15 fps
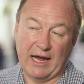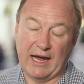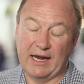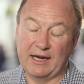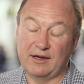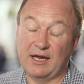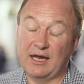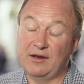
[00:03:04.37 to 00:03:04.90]

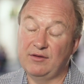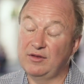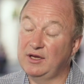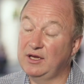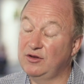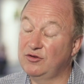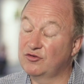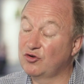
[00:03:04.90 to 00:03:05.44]
And in
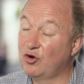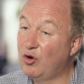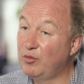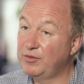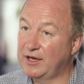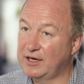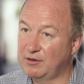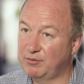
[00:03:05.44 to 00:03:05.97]
the
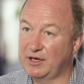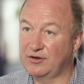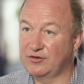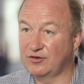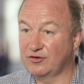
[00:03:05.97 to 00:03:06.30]
storm database,